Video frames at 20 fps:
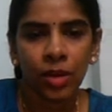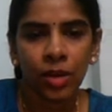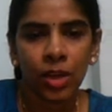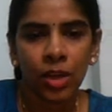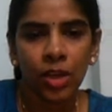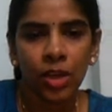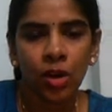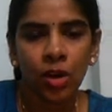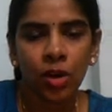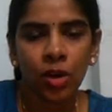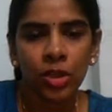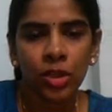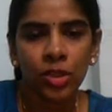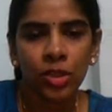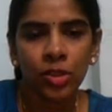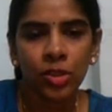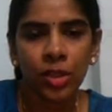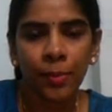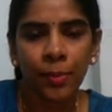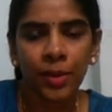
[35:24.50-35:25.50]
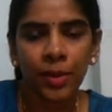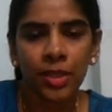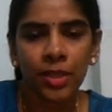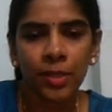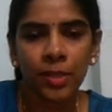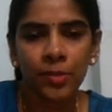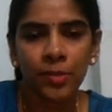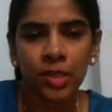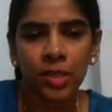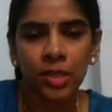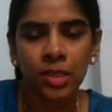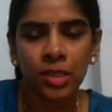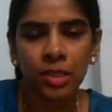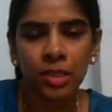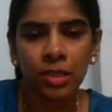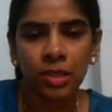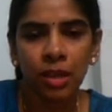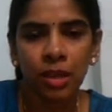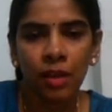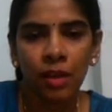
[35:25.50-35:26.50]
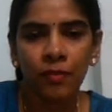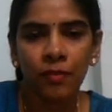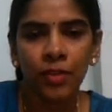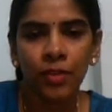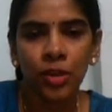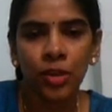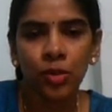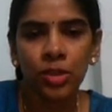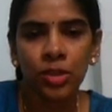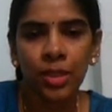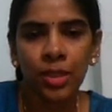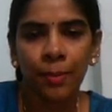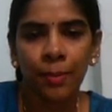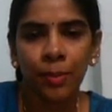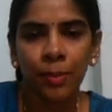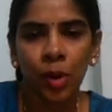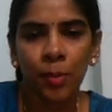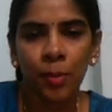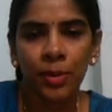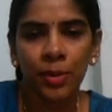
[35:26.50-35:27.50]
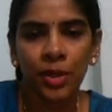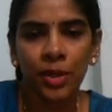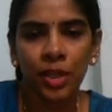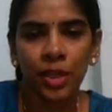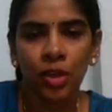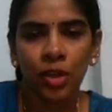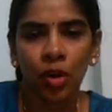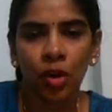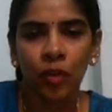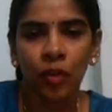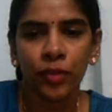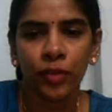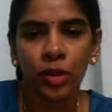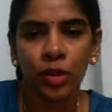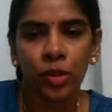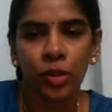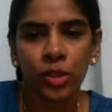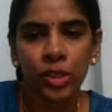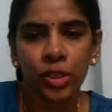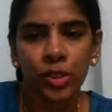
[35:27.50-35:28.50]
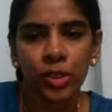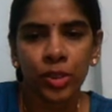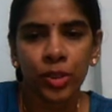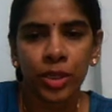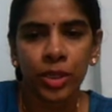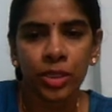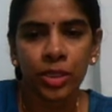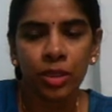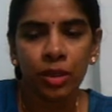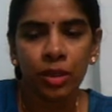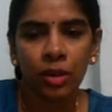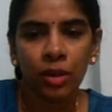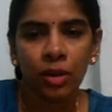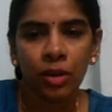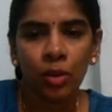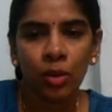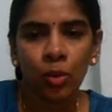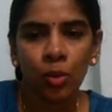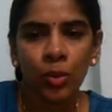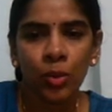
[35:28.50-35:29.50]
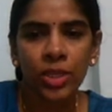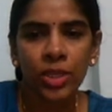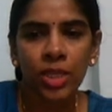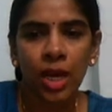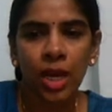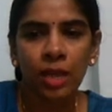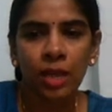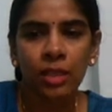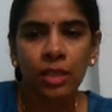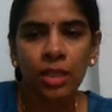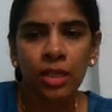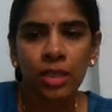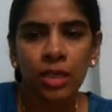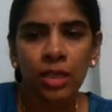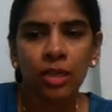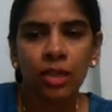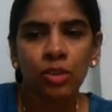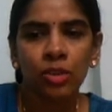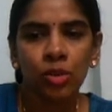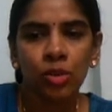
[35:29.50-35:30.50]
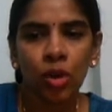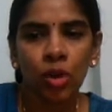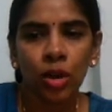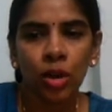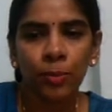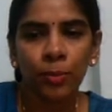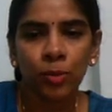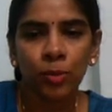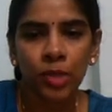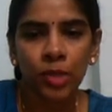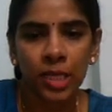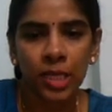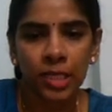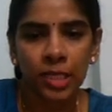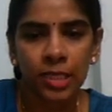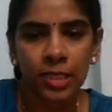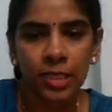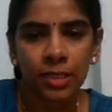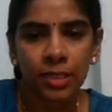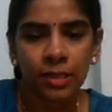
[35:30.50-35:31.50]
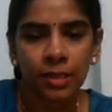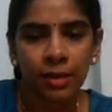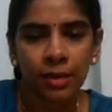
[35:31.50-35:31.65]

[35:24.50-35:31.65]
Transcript: In order to separate substances, we use some property of the constituent which others do not possess.